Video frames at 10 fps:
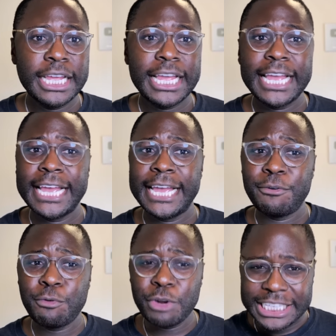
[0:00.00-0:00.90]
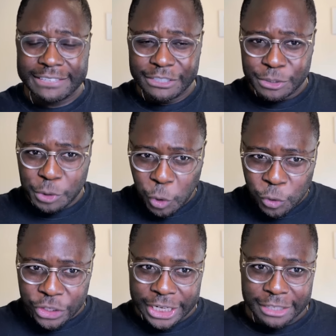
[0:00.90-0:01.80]
and really giving you all
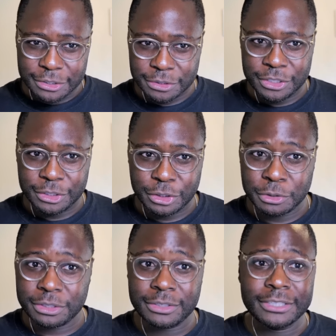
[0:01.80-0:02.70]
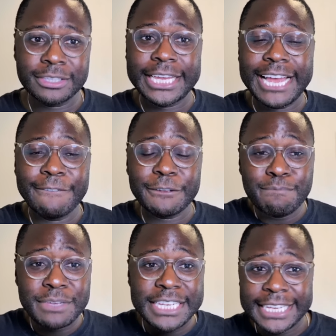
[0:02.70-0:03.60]
the analysis you need. So it's, it's like having
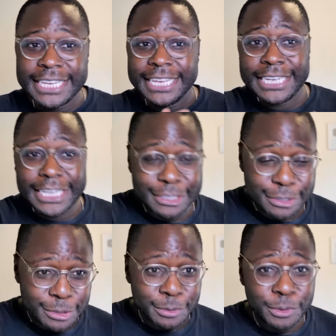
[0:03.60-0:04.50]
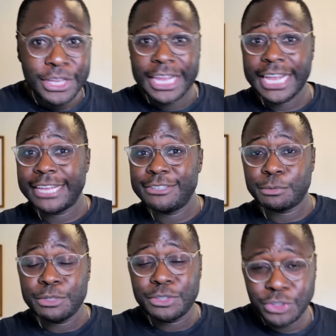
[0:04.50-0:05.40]
me next to you as you're
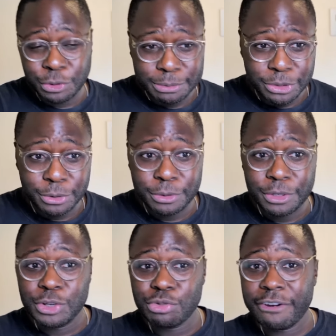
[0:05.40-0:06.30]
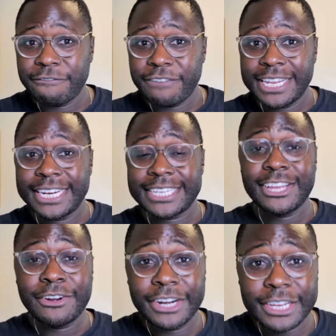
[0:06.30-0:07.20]
researching crypto, trying to find the next
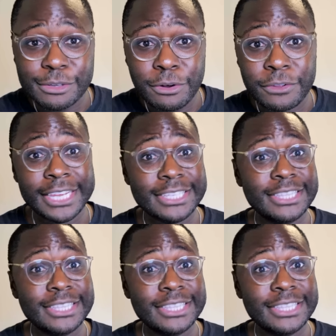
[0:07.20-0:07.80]
100x or the next